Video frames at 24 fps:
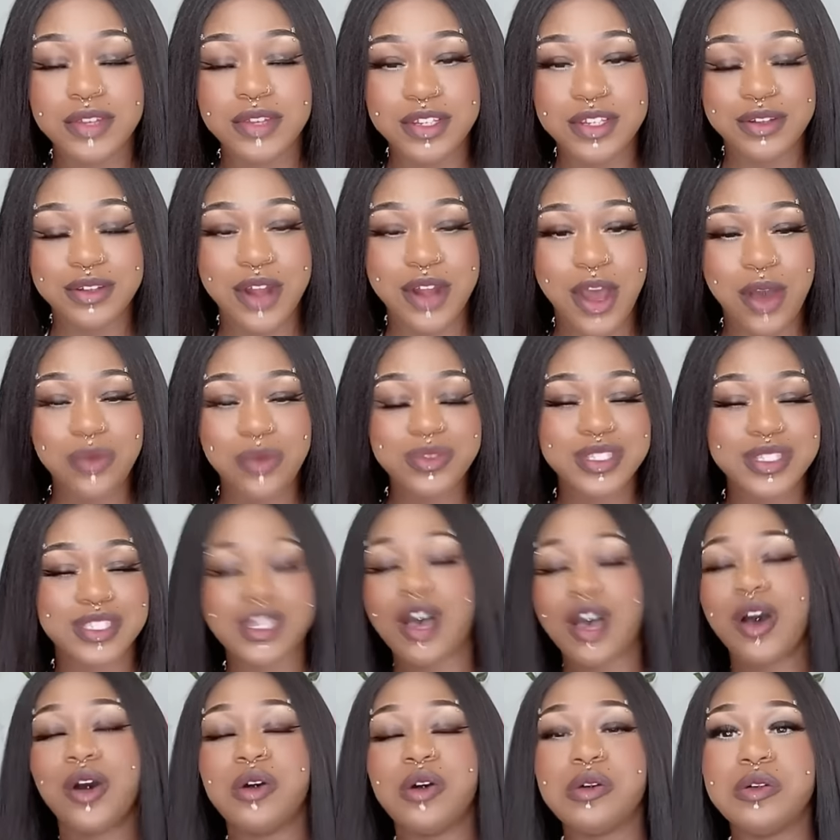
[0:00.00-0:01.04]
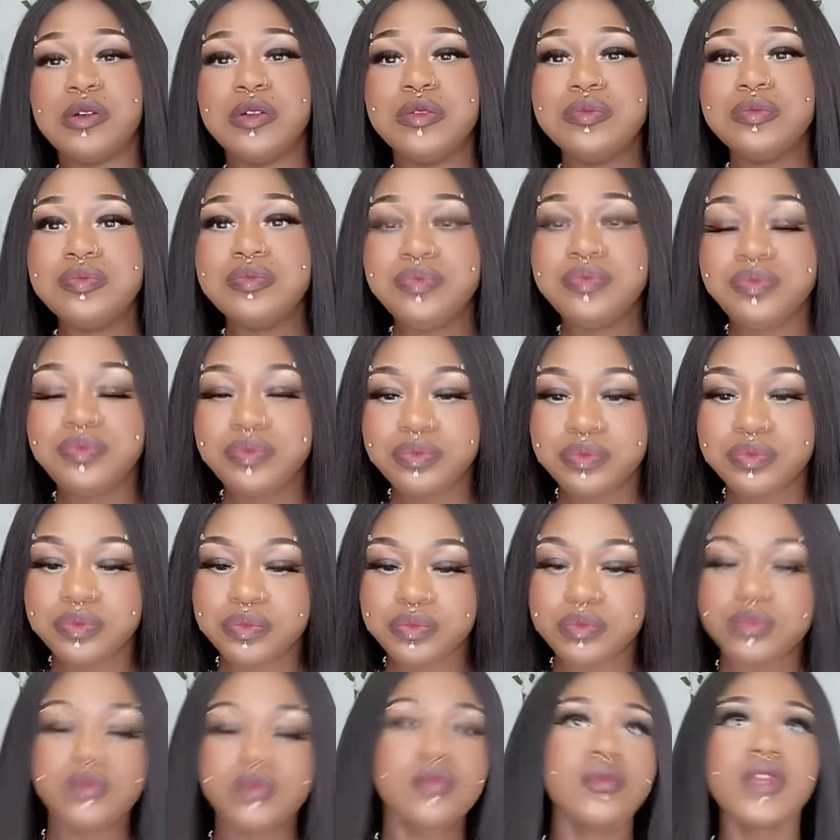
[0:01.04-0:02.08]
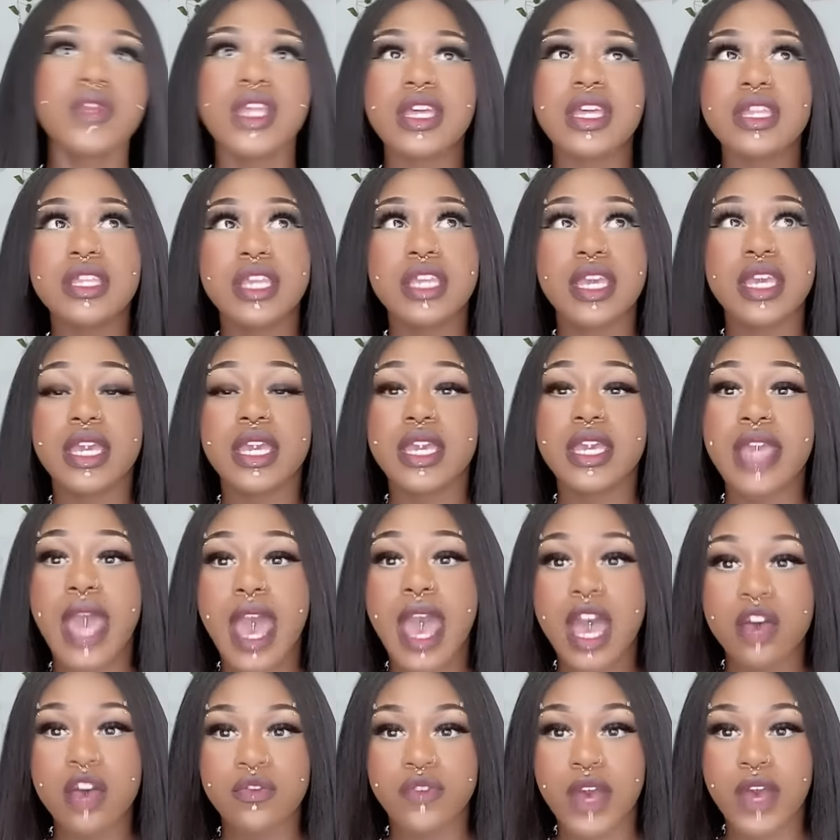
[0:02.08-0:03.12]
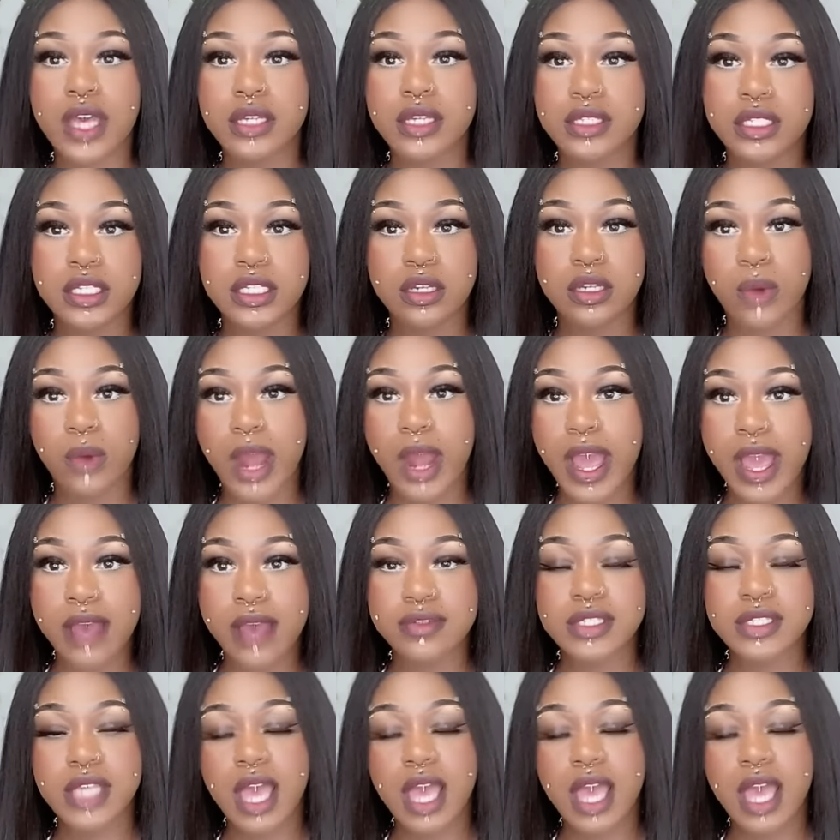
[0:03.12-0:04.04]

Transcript: You know, so then Kai finally arrives.